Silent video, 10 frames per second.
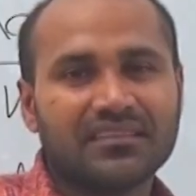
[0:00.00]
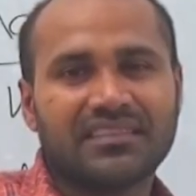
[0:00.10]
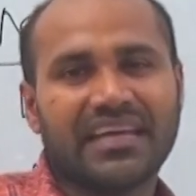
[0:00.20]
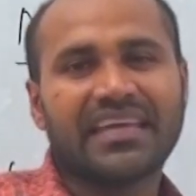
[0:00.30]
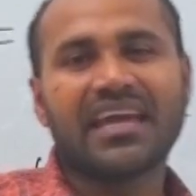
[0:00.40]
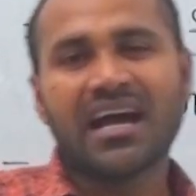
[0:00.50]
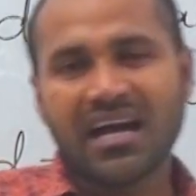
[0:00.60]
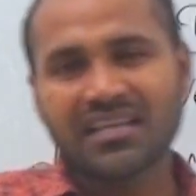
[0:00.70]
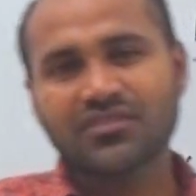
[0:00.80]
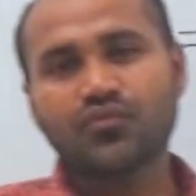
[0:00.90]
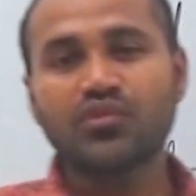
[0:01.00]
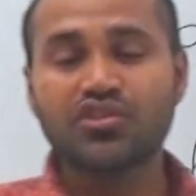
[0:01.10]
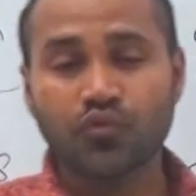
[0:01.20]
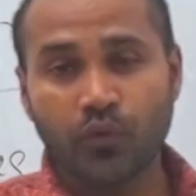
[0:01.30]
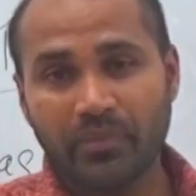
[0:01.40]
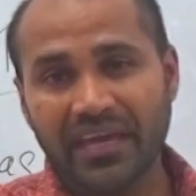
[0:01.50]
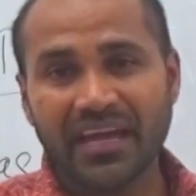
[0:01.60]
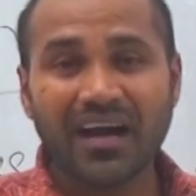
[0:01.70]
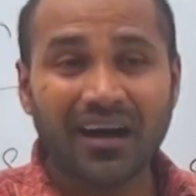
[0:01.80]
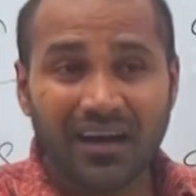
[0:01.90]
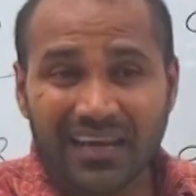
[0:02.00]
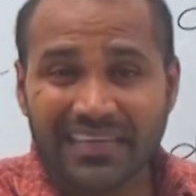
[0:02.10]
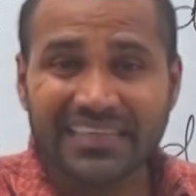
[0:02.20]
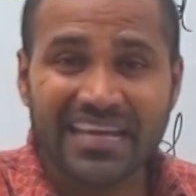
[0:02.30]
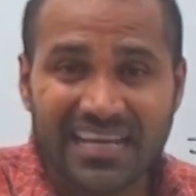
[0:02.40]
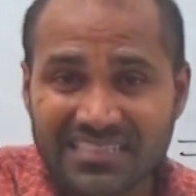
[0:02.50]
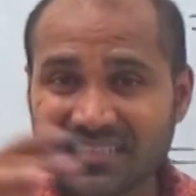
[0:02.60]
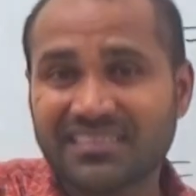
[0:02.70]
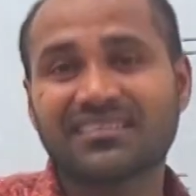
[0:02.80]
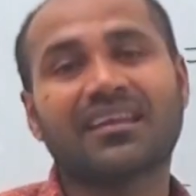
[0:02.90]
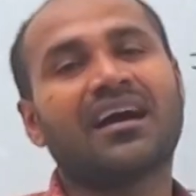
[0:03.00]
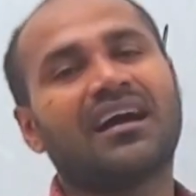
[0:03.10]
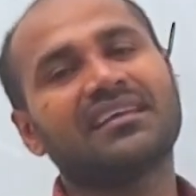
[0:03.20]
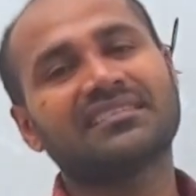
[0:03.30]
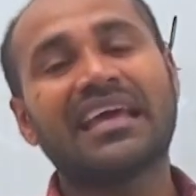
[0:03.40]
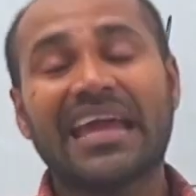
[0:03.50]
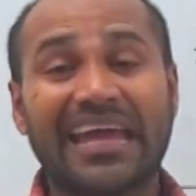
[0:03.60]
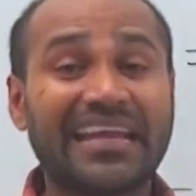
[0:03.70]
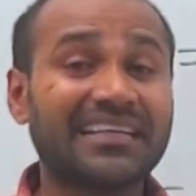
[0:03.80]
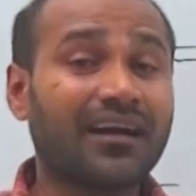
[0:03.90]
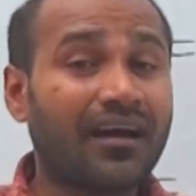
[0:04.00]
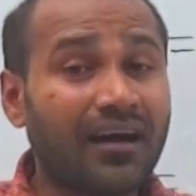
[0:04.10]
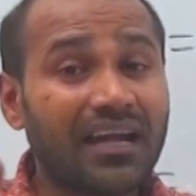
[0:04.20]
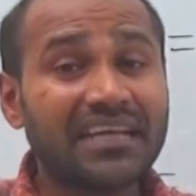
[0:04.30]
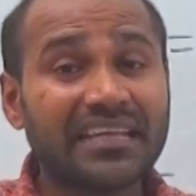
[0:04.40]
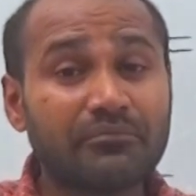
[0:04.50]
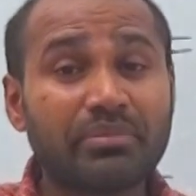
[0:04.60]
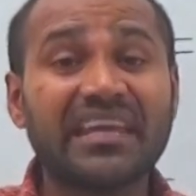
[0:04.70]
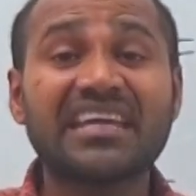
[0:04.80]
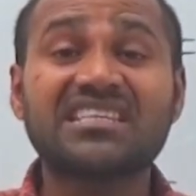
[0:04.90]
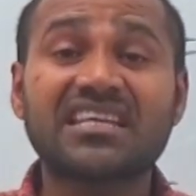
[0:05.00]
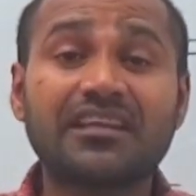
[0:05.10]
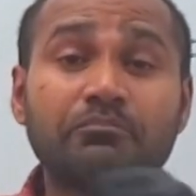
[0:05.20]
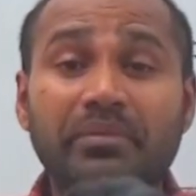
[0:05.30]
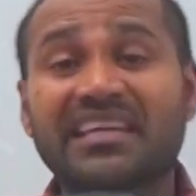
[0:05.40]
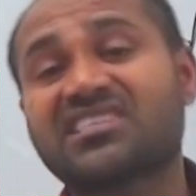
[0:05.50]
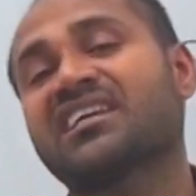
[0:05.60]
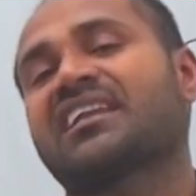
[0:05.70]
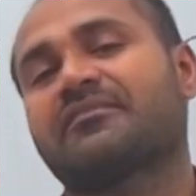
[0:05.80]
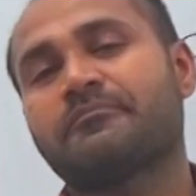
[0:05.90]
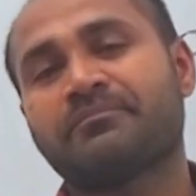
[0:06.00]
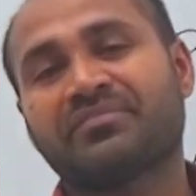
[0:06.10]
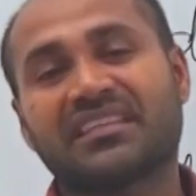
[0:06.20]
The gas which obey all gaseous laws at all temperature, pressure.